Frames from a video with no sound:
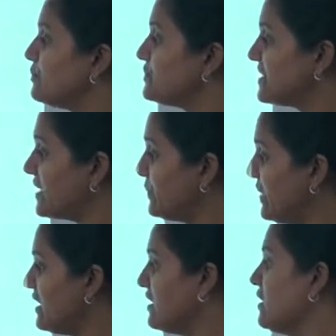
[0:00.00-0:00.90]
set
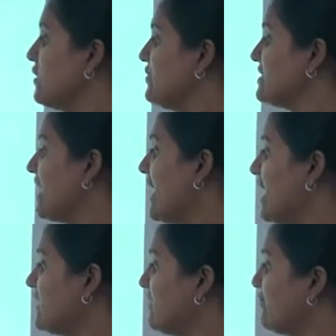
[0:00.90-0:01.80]
B with
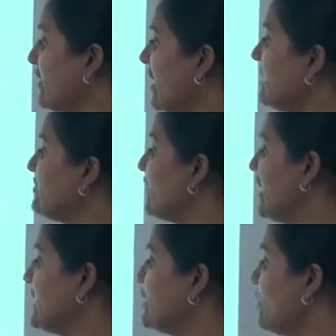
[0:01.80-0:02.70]
defined
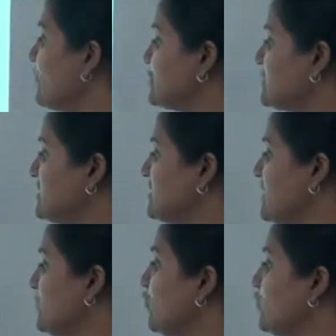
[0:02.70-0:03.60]
binary operations is
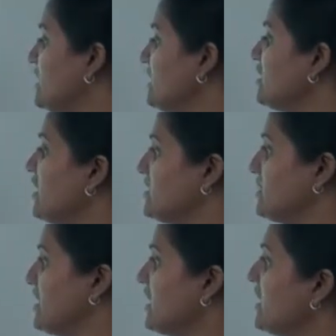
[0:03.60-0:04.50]
a Boolean
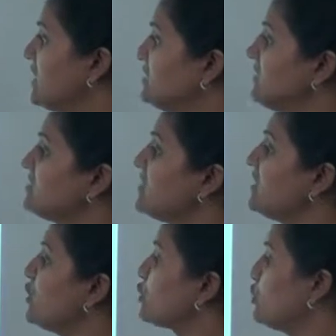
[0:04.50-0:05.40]
algebra. These are
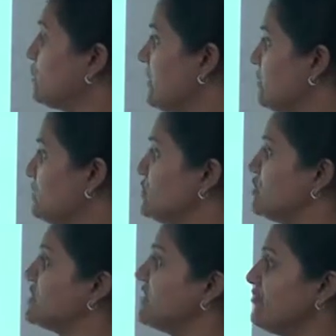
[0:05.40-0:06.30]
the two tables which
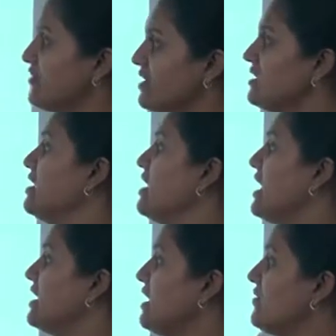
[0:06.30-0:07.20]
is given
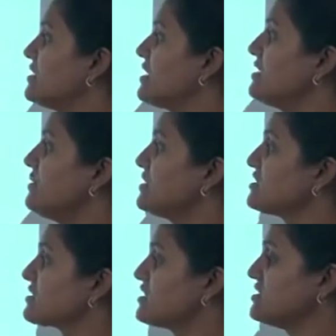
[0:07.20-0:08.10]
and our algebraic
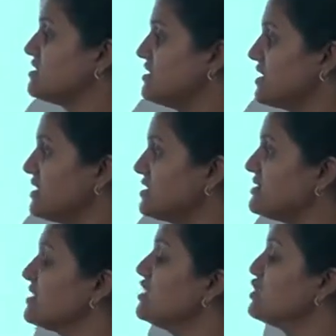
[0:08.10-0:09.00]
structure is this.
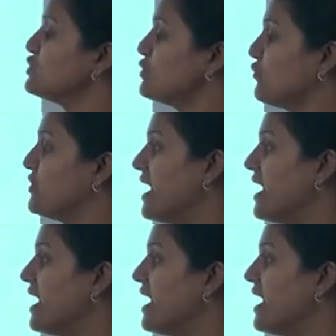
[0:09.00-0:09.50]
So we